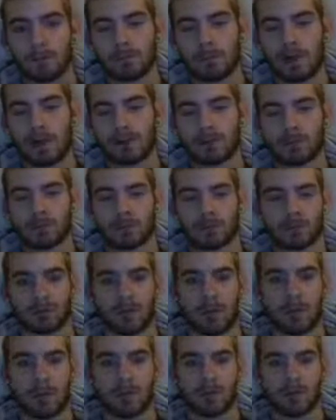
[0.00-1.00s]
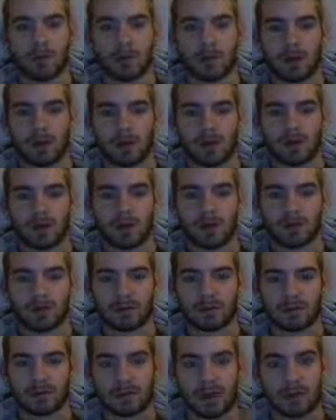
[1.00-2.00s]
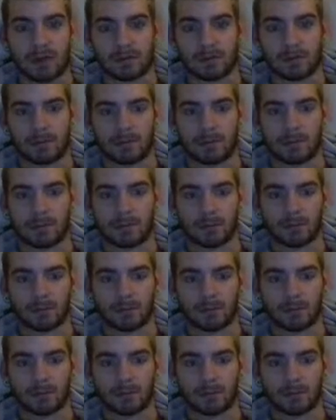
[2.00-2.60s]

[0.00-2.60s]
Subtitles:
Magic was around, but it never got to me.